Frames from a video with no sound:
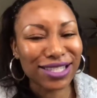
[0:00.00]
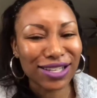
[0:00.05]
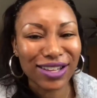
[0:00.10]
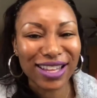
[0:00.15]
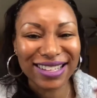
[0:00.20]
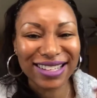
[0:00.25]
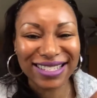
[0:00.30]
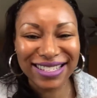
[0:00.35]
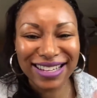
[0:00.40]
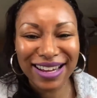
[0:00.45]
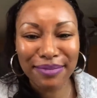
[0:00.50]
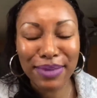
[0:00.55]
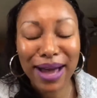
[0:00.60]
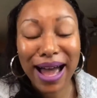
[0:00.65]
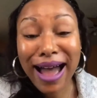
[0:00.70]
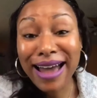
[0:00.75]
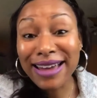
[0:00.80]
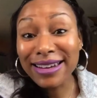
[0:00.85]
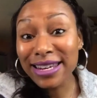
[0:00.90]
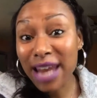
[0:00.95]
So that's tip
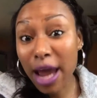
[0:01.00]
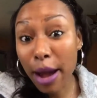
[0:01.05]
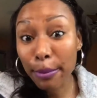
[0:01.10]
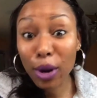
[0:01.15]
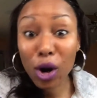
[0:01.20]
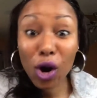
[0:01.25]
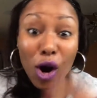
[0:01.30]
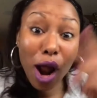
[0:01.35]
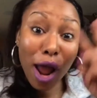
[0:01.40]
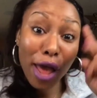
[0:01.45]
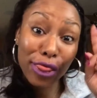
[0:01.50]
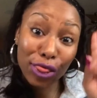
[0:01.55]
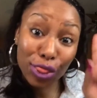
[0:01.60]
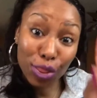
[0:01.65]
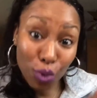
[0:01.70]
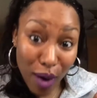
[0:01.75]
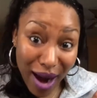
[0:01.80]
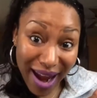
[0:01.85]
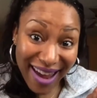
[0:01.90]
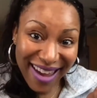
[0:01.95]
number
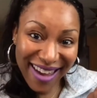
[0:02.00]
3.